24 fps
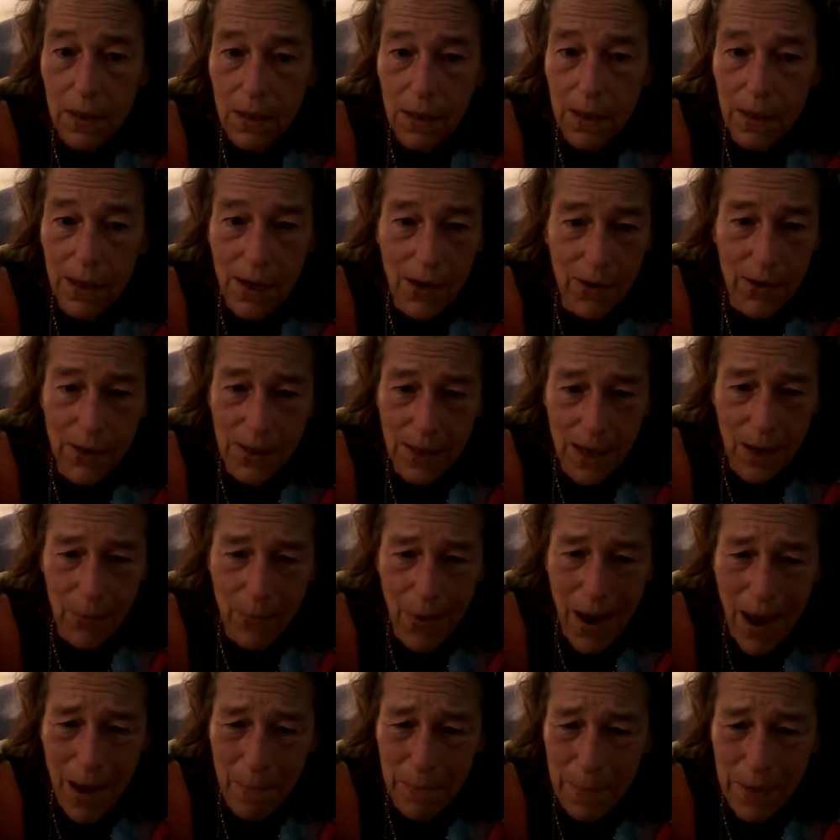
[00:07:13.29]
You know, because they
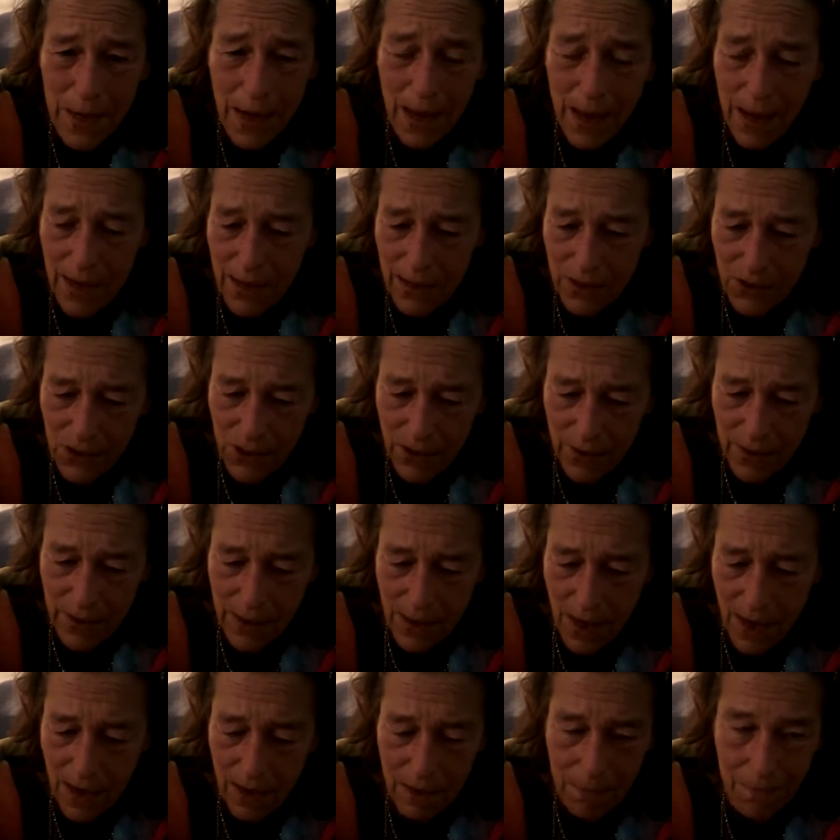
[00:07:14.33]
wrap at age. So
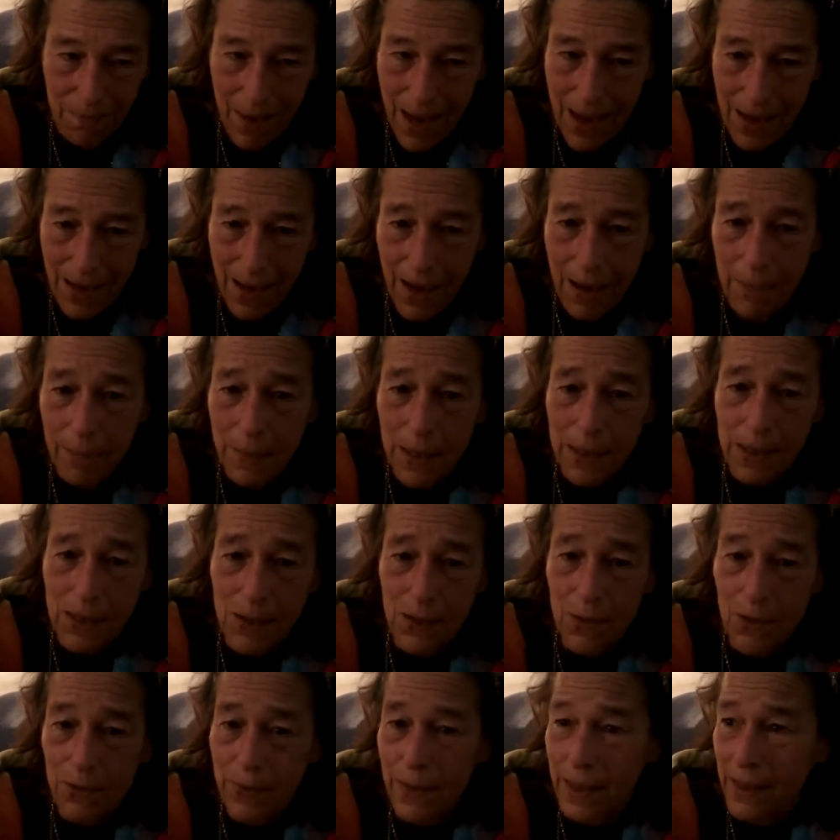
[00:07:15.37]
he's like 8, 9 months
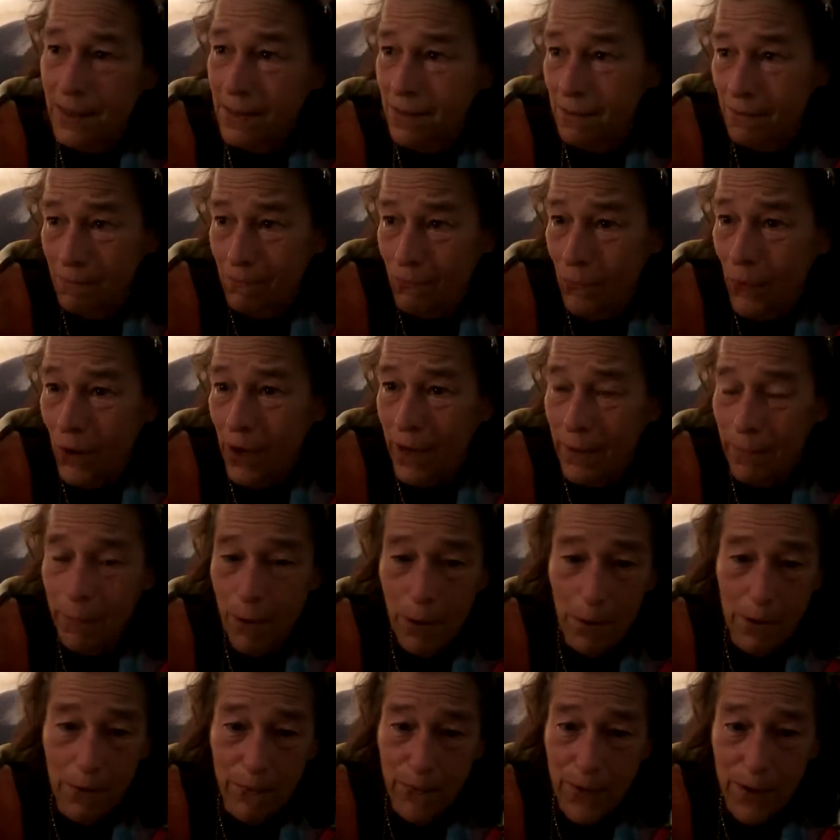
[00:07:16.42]
old. That's what?
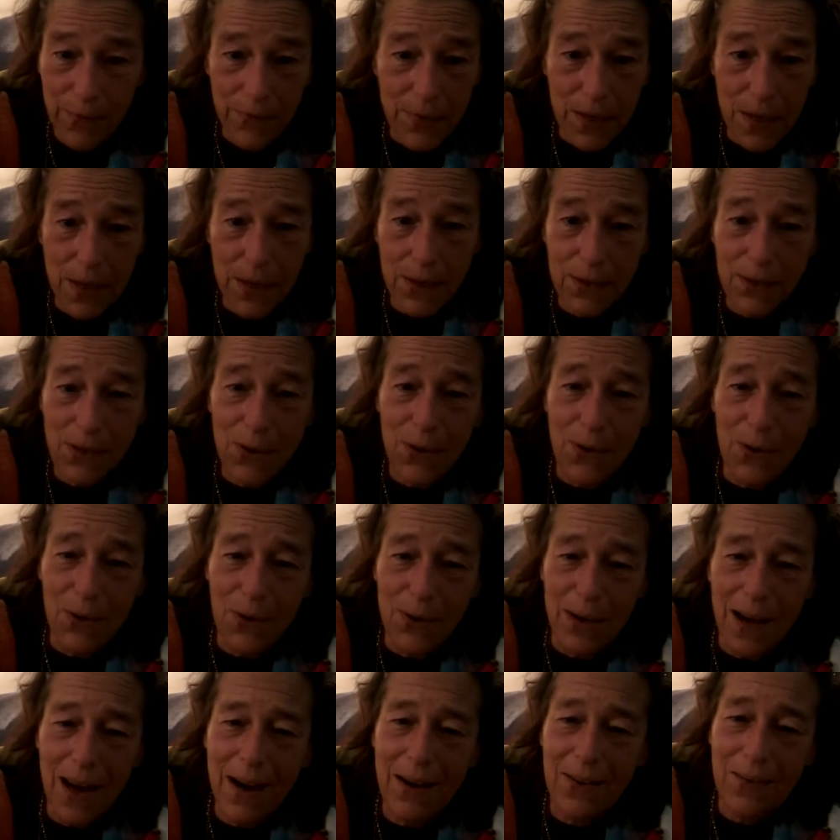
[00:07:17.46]
Probably 50 years
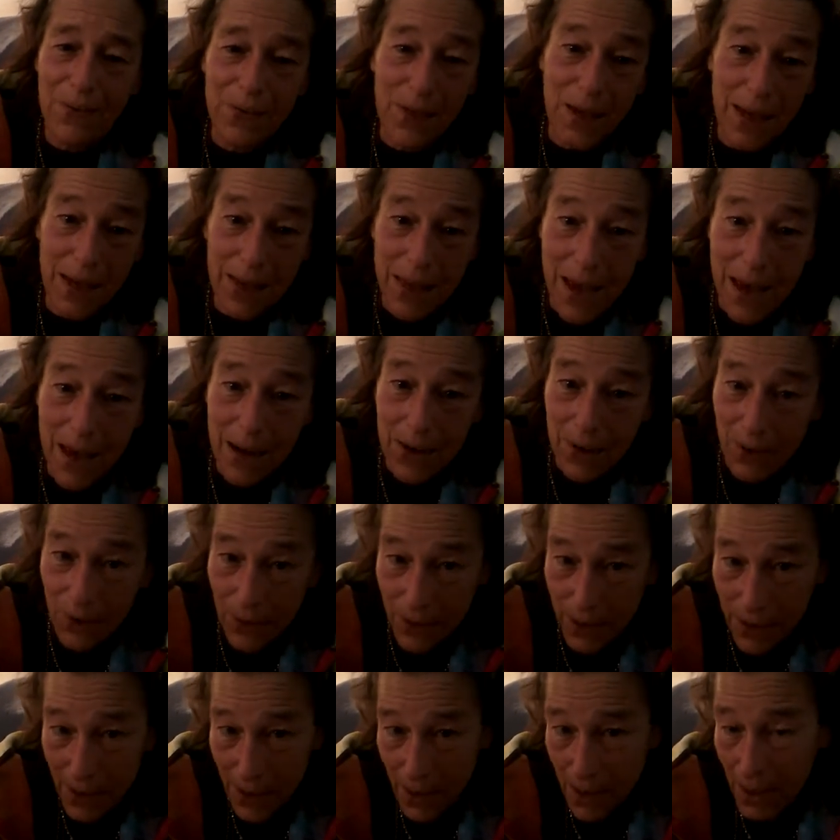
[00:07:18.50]
old. I don't think that
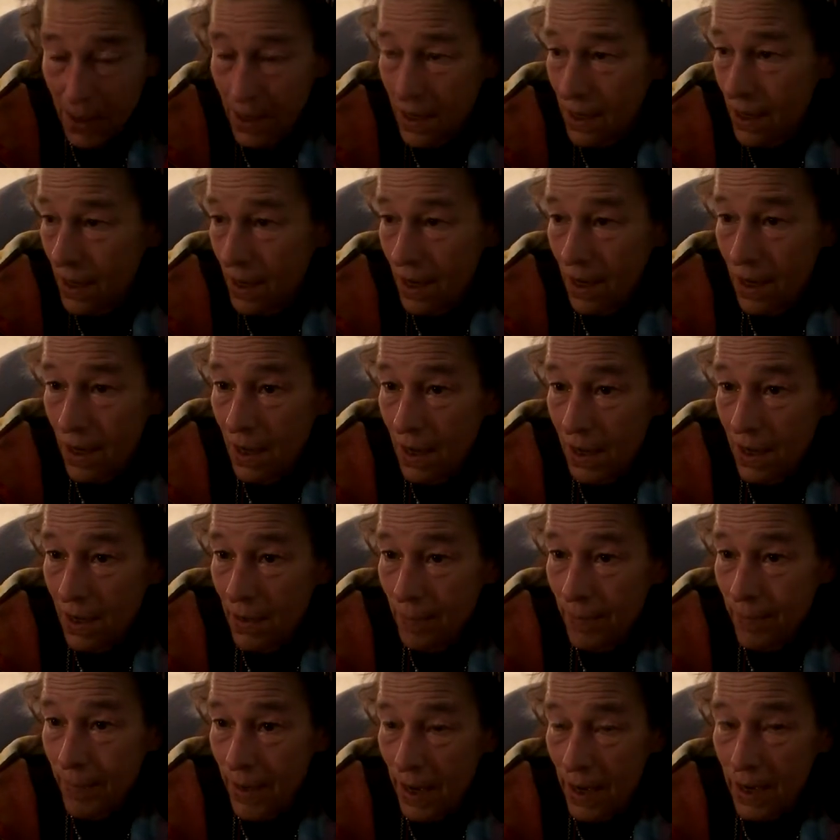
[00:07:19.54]
old.
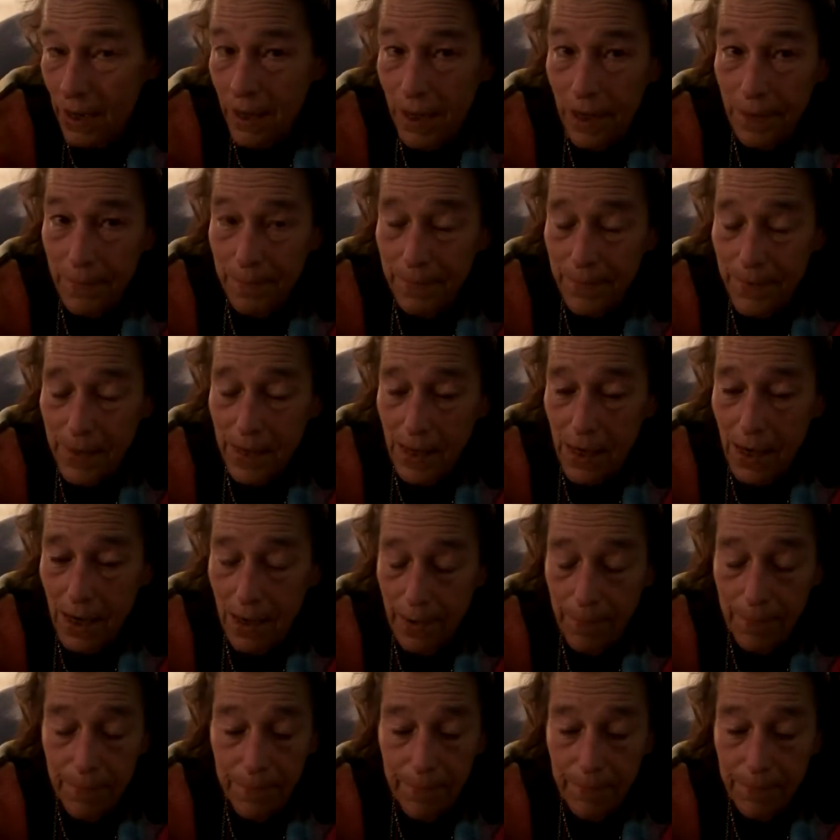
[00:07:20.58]
But,
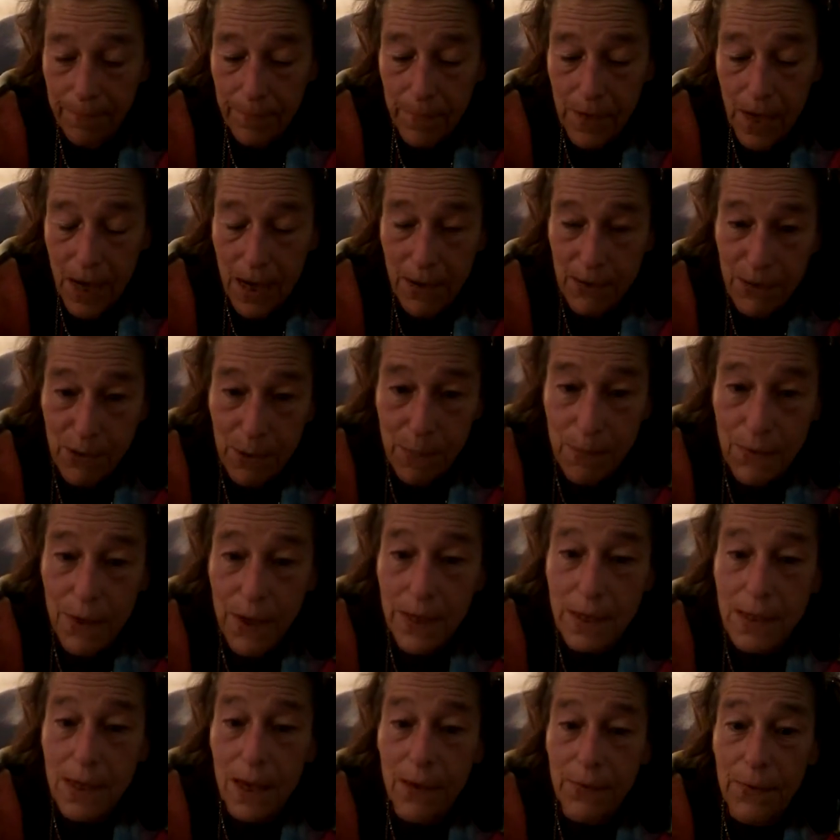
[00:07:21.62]
yeah. I have some
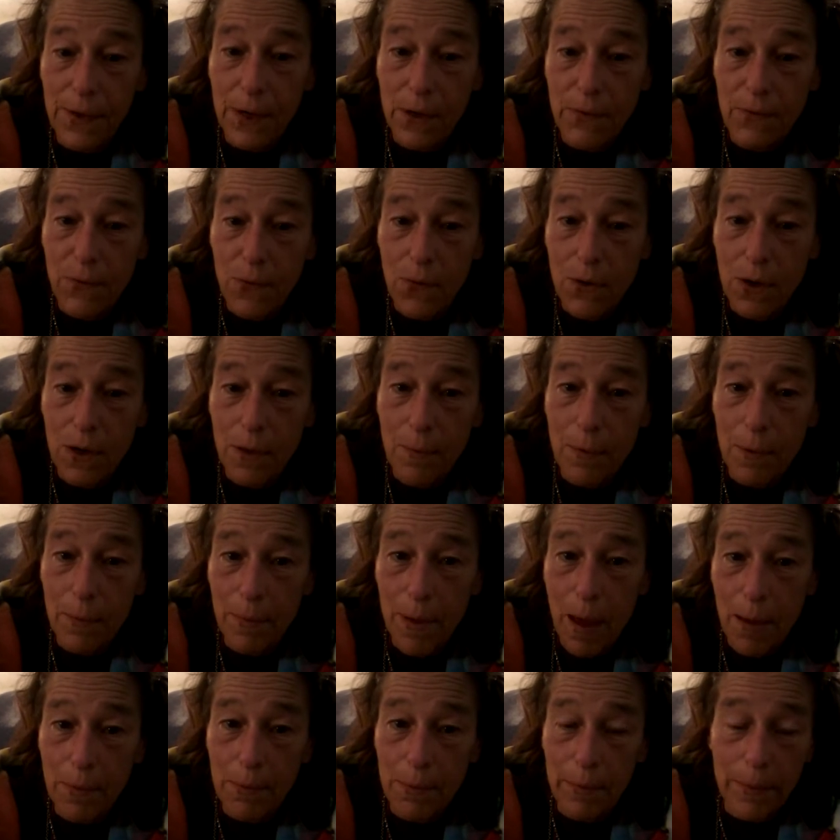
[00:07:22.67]
things out there for him and
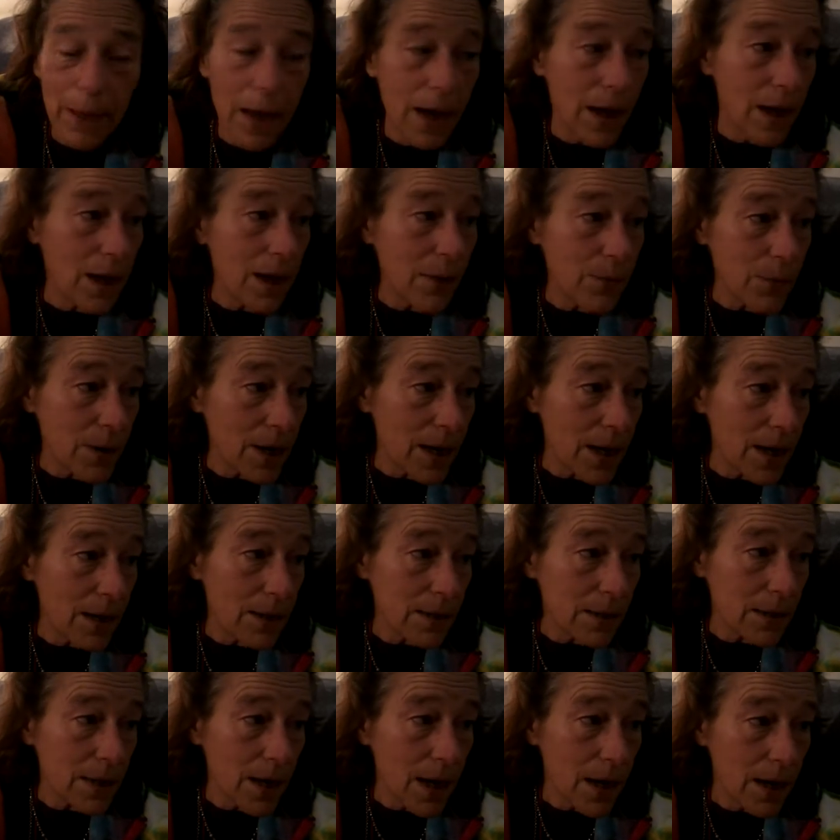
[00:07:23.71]
blah, blah, blah. What
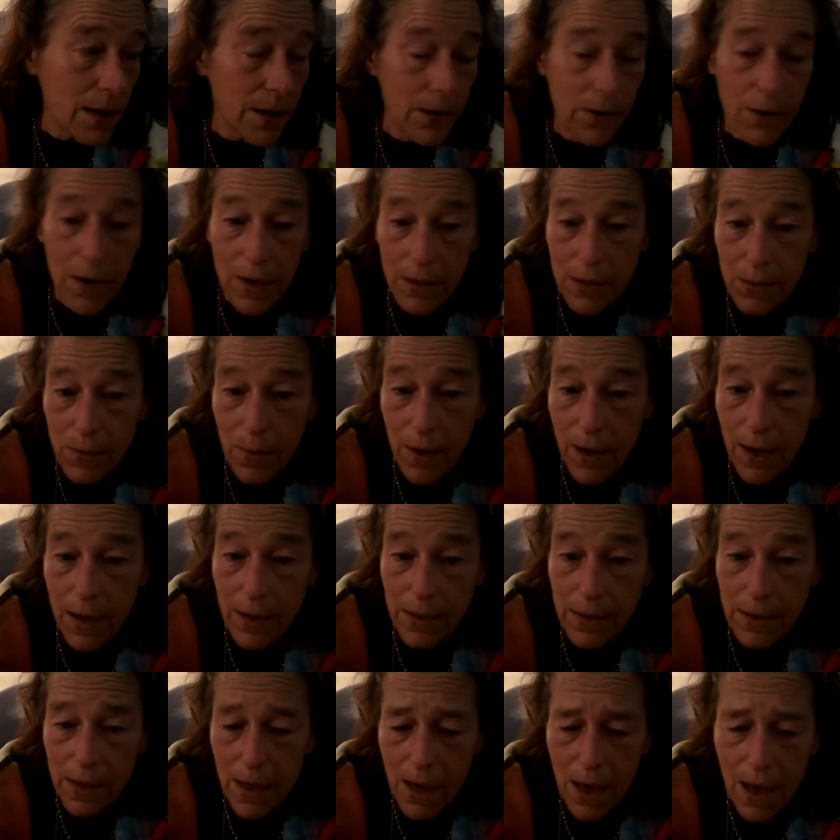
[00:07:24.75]
else? Who else? Why
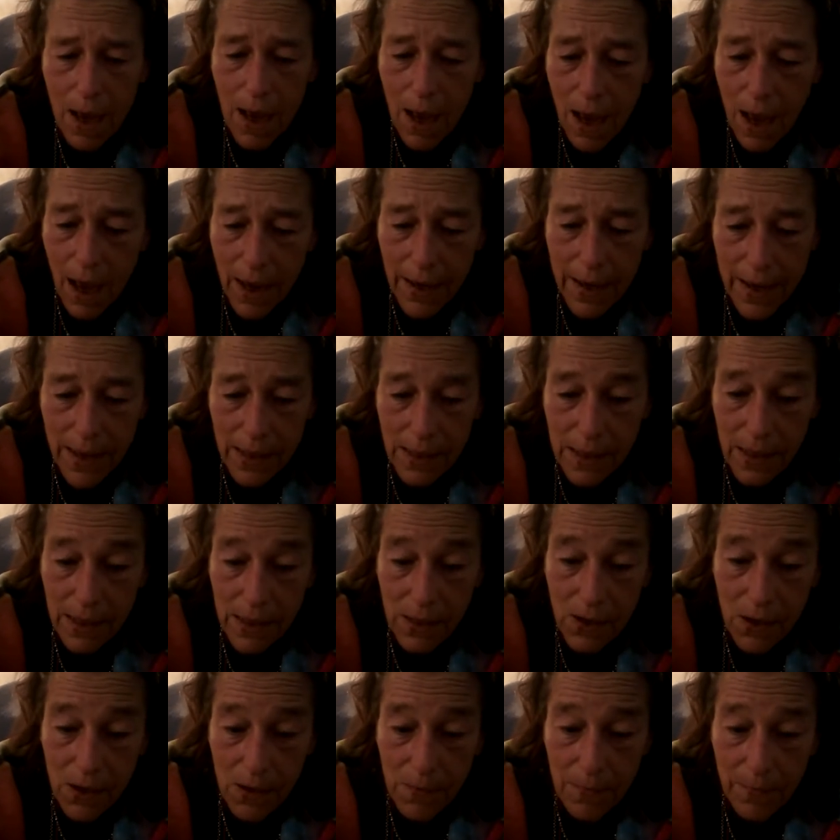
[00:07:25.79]
else? I guess
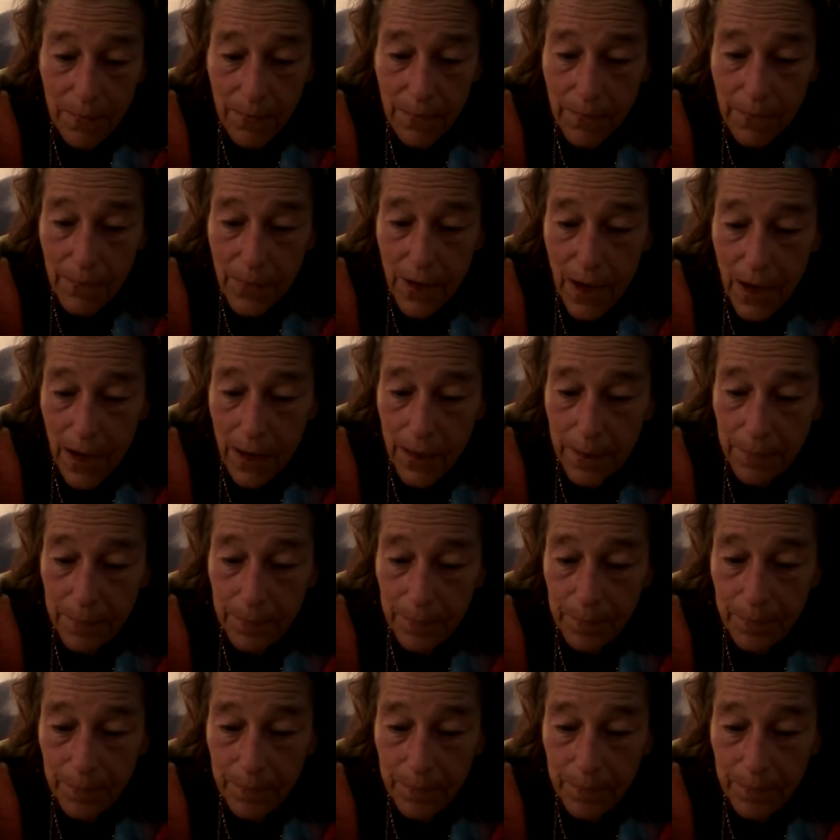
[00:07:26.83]
that's all. Yeah.